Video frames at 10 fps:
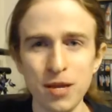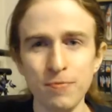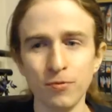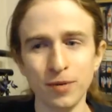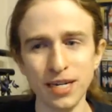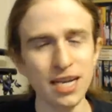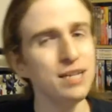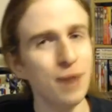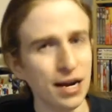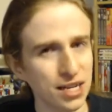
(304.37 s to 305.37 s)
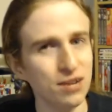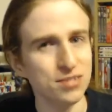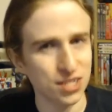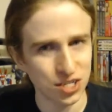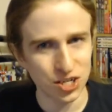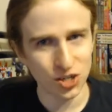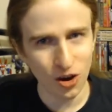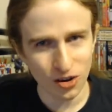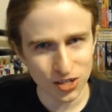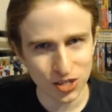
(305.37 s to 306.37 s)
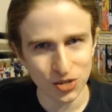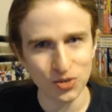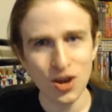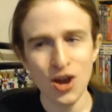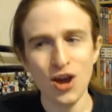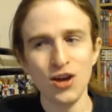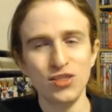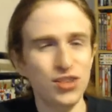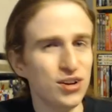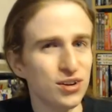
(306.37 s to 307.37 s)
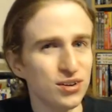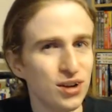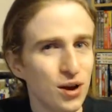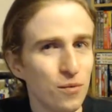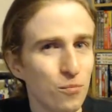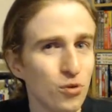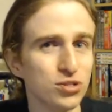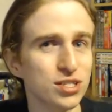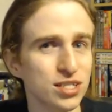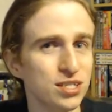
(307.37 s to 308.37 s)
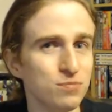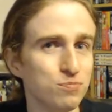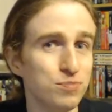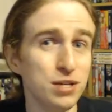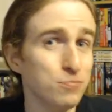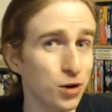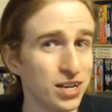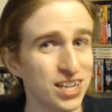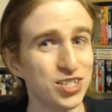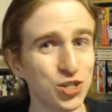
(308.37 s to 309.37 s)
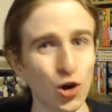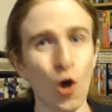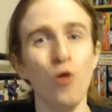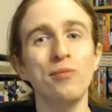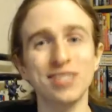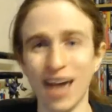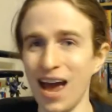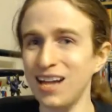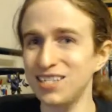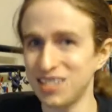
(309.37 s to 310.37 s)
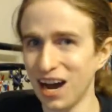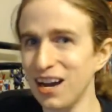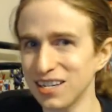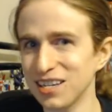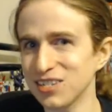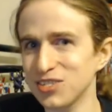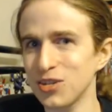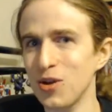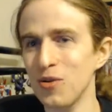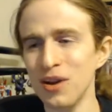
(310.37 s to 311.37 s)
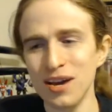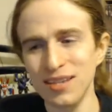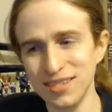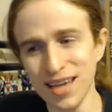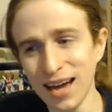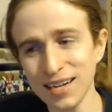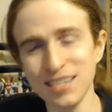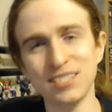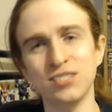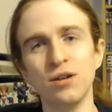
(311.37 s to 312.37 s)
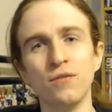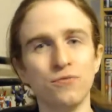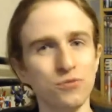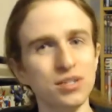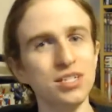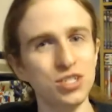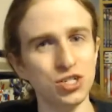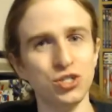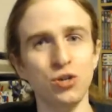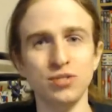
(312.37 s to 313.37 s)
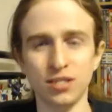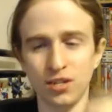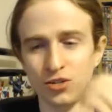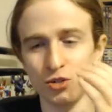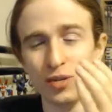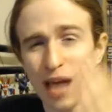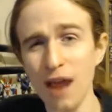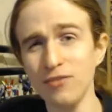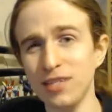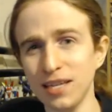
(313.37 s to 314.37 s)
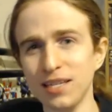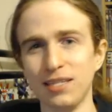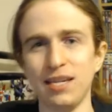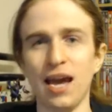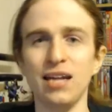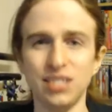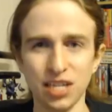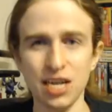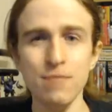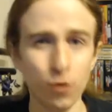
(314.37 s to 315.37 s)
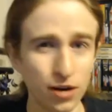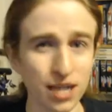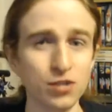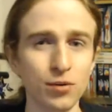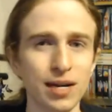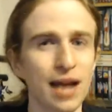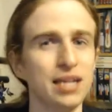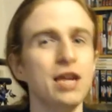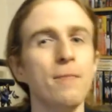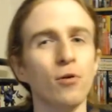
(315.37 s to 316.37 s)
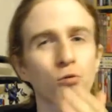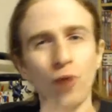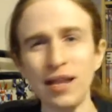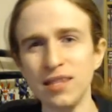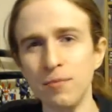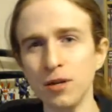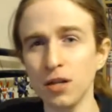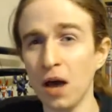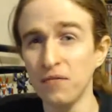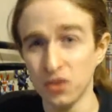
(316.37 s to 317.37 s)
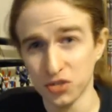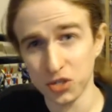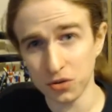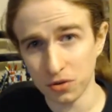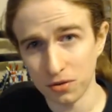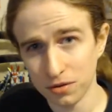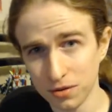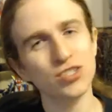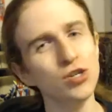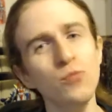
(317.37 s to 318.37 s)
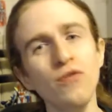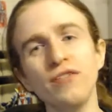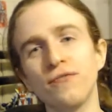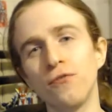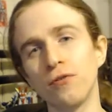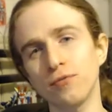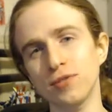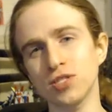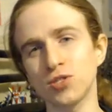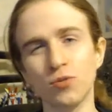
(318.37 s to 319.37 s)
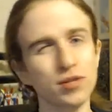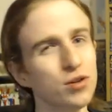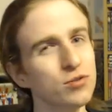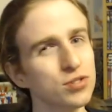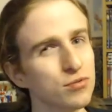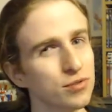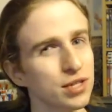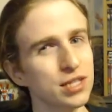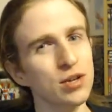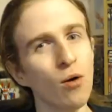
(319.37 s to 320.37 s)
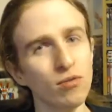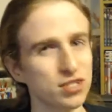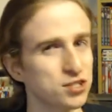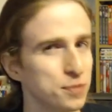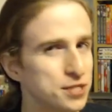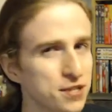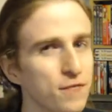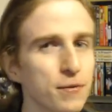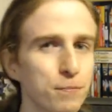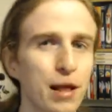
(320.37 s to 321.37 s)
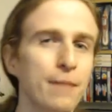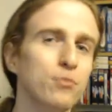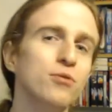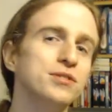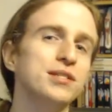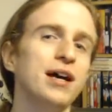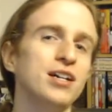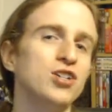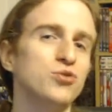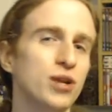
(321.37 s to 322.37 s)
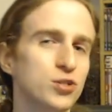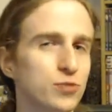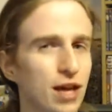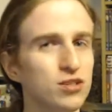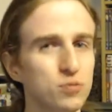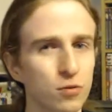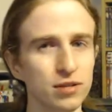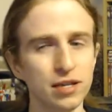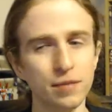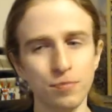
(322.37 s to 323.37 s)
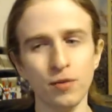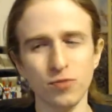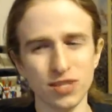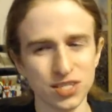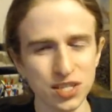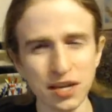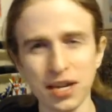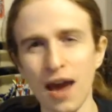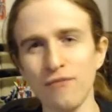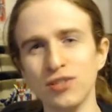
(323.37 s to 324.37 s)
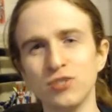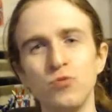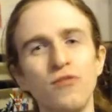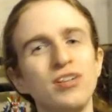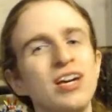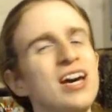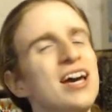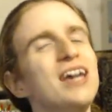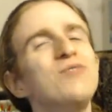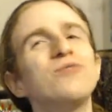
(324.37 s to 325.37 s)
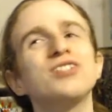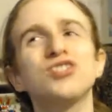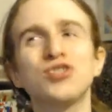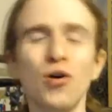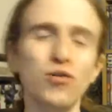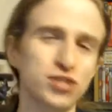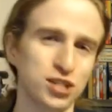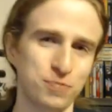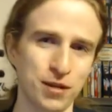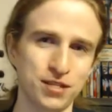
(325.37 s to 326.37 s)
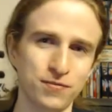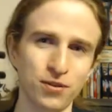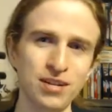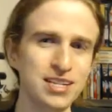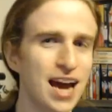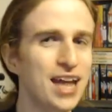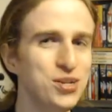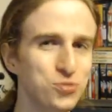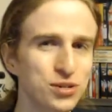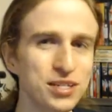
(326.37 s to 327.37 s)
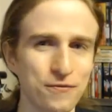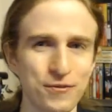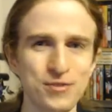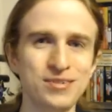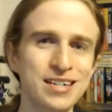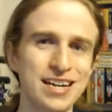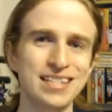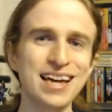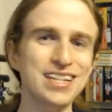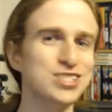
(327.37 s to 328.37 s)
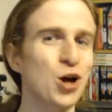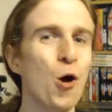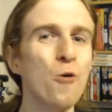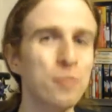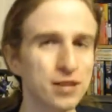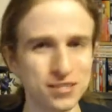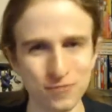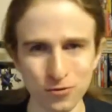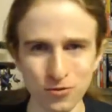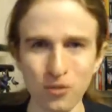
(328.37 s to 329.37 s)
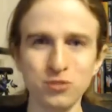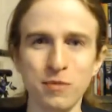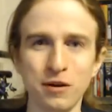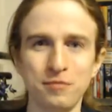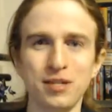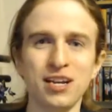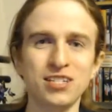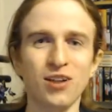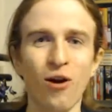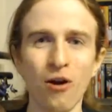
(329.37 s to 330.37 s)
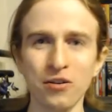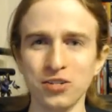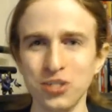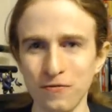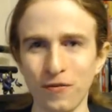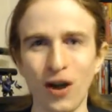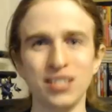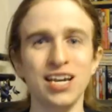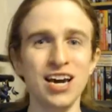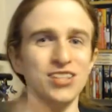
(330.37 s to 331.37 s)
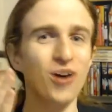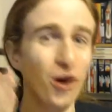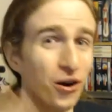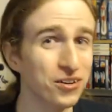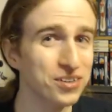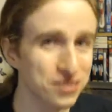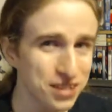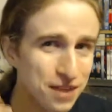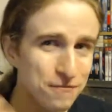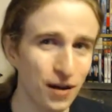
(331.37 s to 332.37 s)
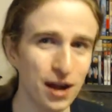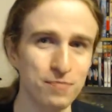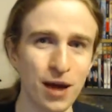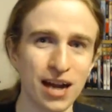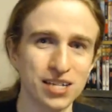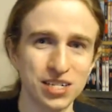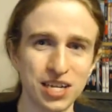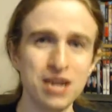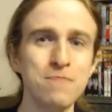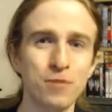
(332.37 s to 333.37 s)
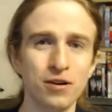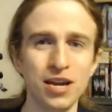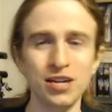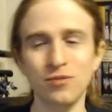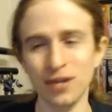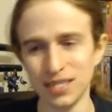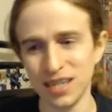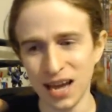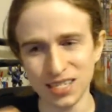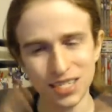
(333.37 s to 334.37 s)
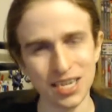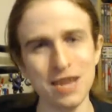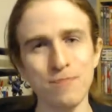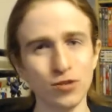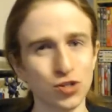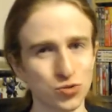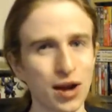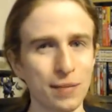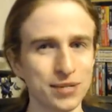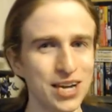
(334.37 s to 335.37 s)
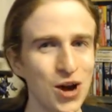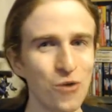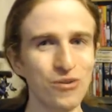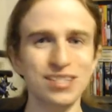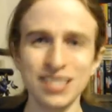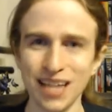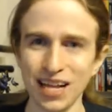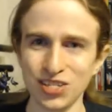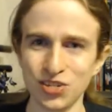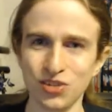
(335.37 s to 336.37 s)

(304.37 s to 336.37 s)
people, but anybody else that she talks to, they're mostly being put into comas and dying. So that in itself really just shows that they're doing everything that they can to keep her ignorant and keep her right in the middle of their circle. So moving forward with the story, those are really the only specific plot points that I can address without spoiling it, but with the second half of this movie, it was so suspenseful, and you really feel that it's hopeless for Rosemary because the harder she fights, the harder they fight back to keep her ignorant and to keep her trapped within that